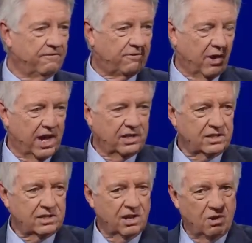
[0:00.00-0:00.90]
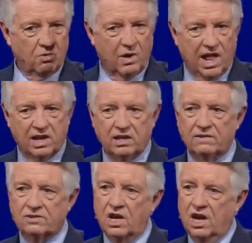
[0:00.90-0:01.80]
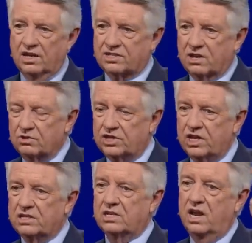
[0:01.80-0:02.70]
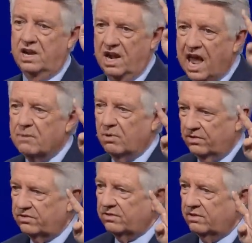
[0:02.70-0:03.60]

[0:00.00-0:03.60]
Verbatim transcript: Friends, relatives, associates, neighbors